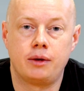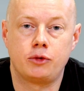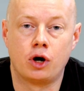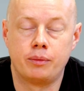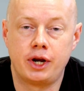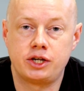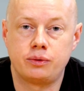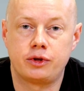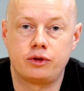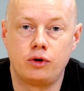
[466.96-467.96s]

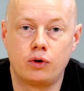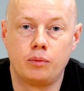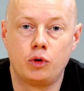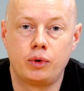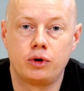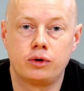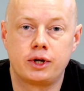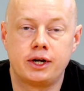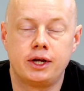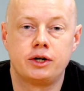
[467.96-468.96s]
combination with the normal
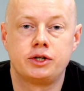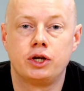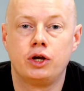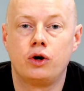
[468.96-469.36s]
bronchodilators